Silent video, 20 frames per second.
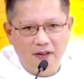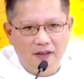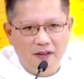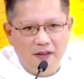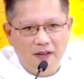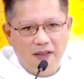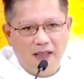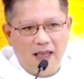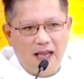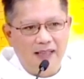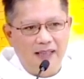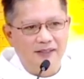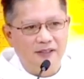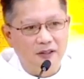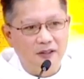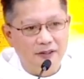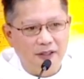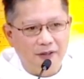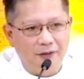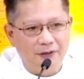has all
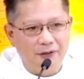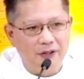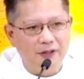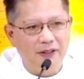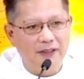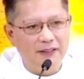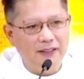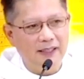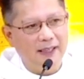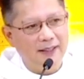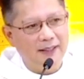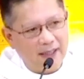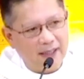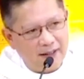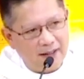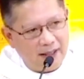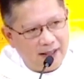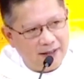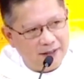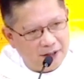the authority and can
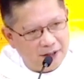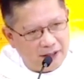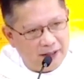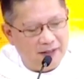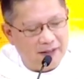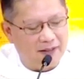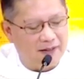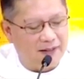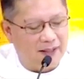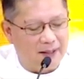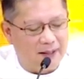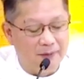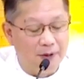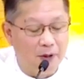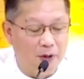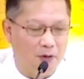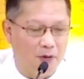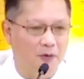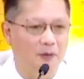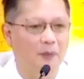enter anytime.
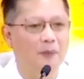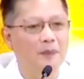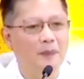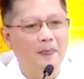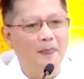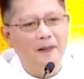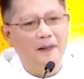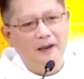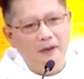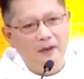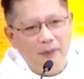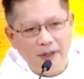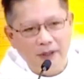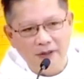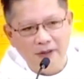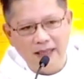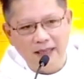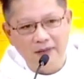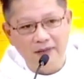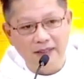No, we don't
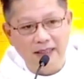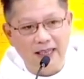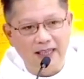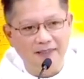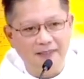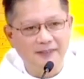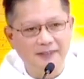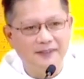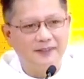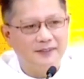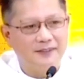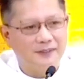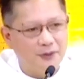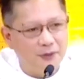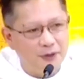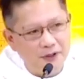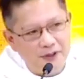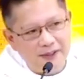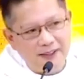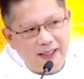have that. So
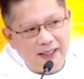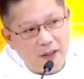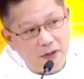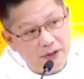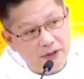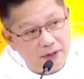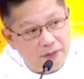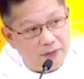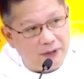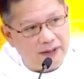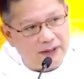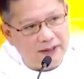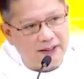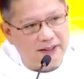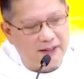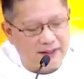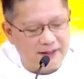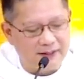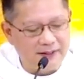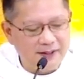you see how different it
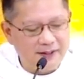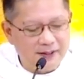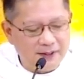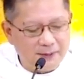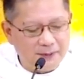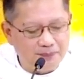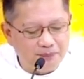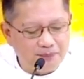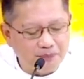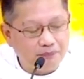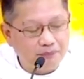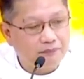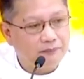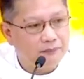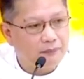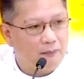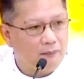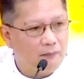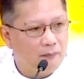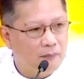is.
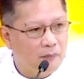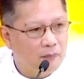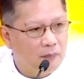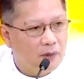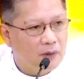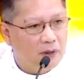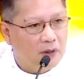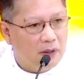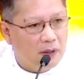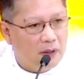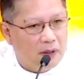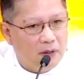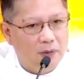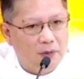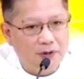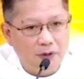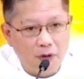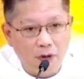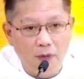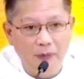We
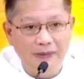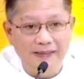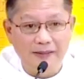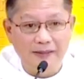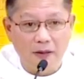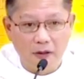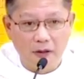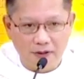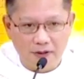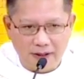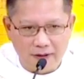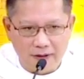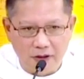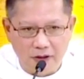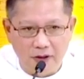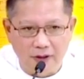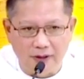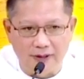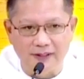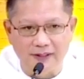should always close our
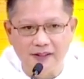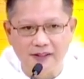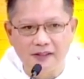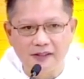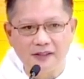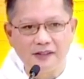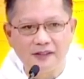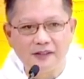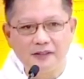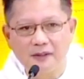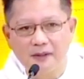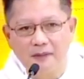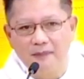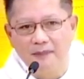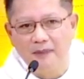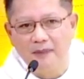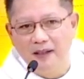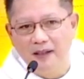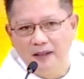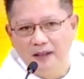doors.
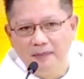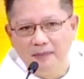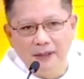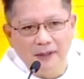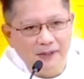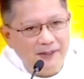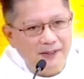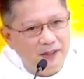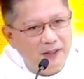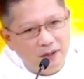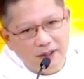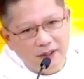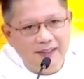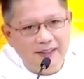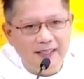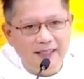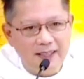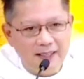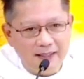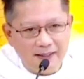Because the Lord
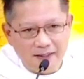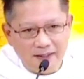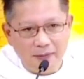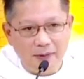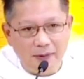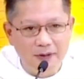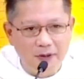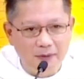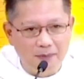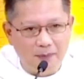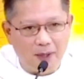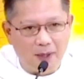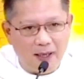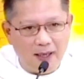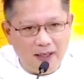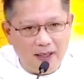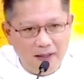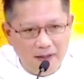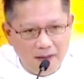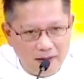says, when you
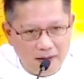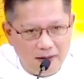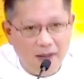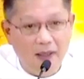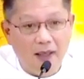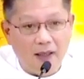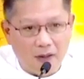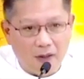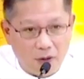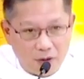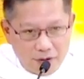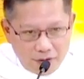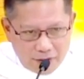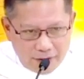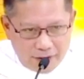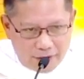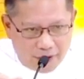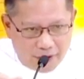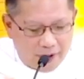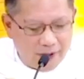pray, close your
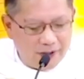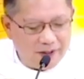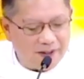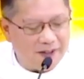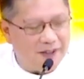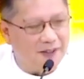doors